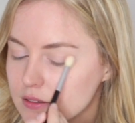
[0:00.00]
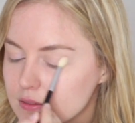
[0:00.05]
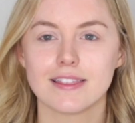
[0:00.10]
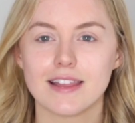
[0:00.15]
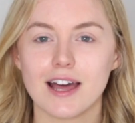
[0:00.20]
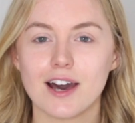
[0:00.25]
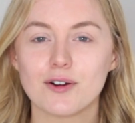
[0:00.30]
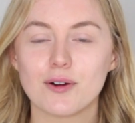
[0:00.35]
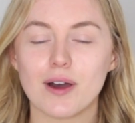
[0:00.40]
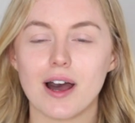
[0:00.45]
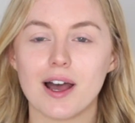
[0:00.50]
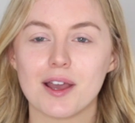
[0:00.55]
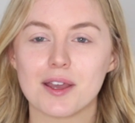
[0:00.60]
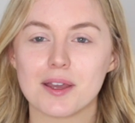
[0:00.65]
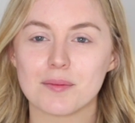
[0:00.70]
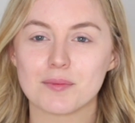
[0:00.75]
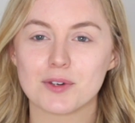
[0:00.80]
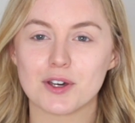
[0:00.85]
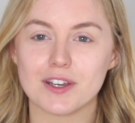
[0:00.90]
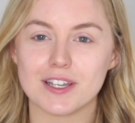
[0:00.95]
Now I
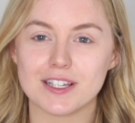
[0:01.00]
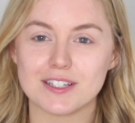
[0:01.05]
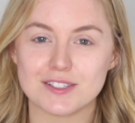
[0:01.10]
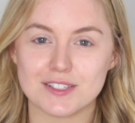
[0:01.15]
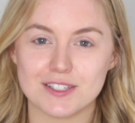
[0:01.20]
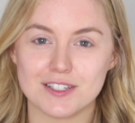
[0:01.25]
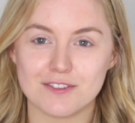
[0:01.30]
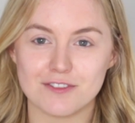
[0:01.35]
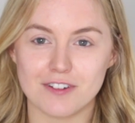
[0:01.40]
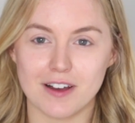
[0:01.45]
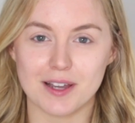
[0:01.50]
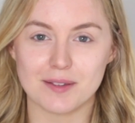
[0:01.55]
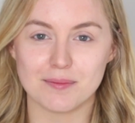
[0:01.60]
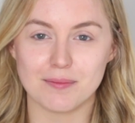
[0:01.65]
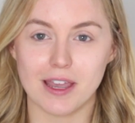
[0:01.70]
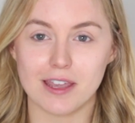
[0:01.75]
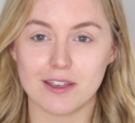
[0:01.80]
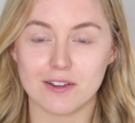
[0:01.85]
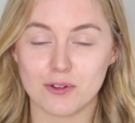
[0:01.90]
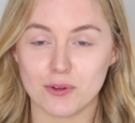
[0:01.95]
am going to define
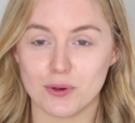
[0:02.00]
my